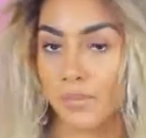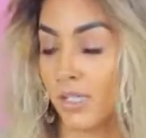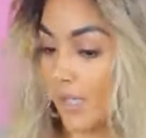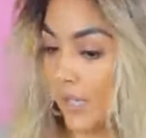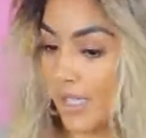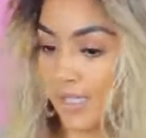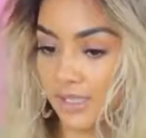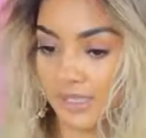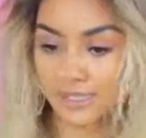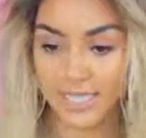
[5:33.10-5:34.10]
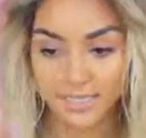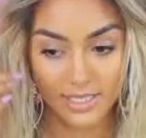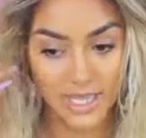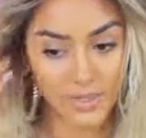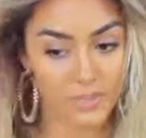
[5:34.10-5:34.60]
I'm gonna go ahead and let that
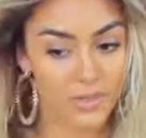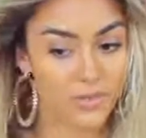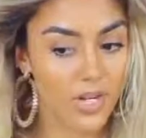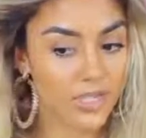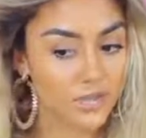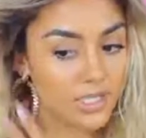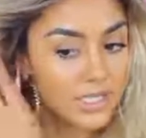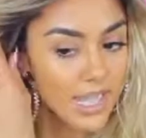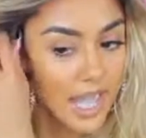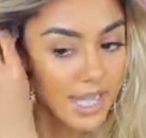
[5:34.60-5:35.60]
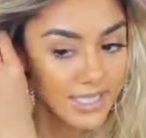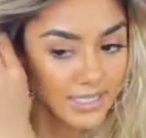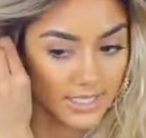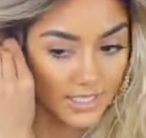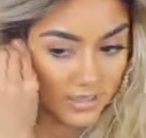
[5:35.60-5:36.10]
sit before I do the
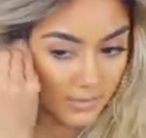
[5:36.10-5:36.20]
sides.